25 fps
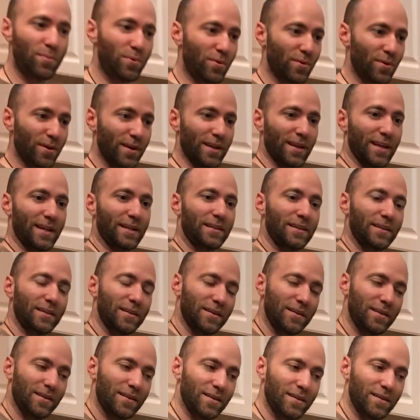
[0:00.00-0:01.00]
you pour in like
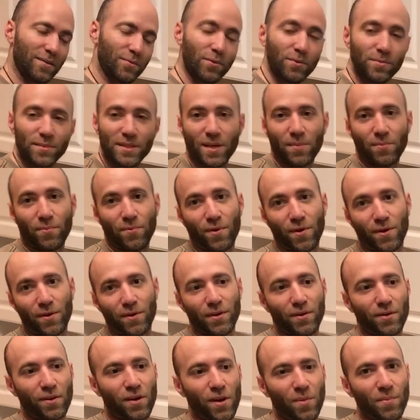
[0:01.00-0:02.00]
the room temp
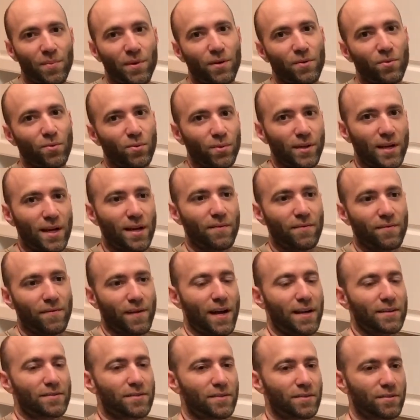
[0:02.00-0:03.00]
water, it'll help it cool down
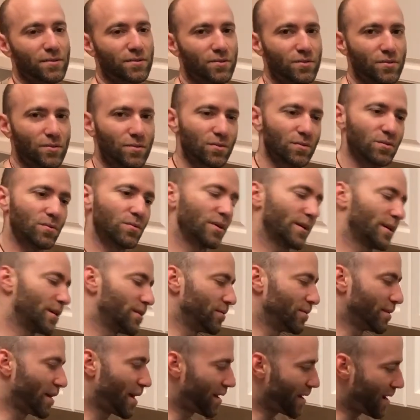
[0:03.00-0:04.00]
faster. So we're going
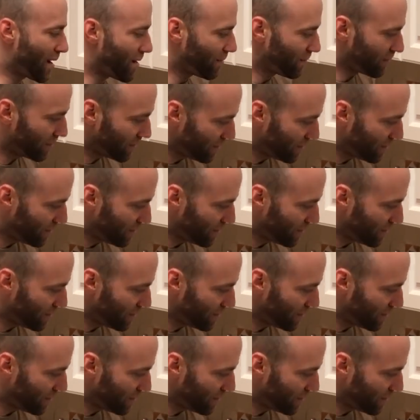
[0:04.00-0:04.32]
to do that now.